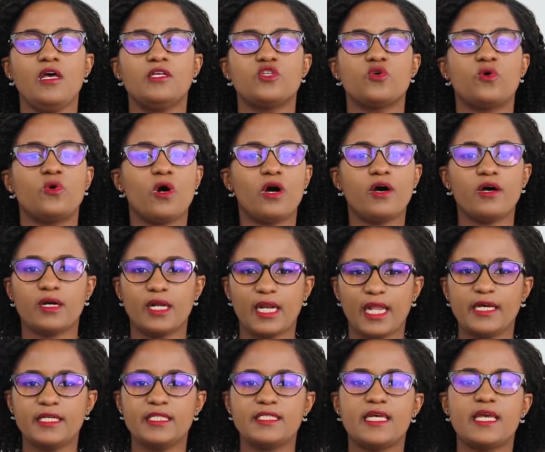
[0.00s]
So our
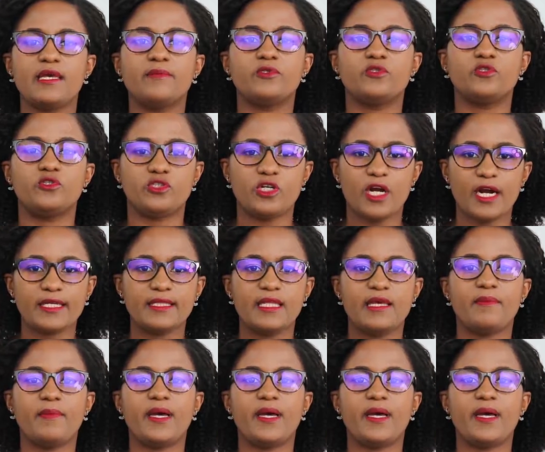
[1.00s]
clients are able to track their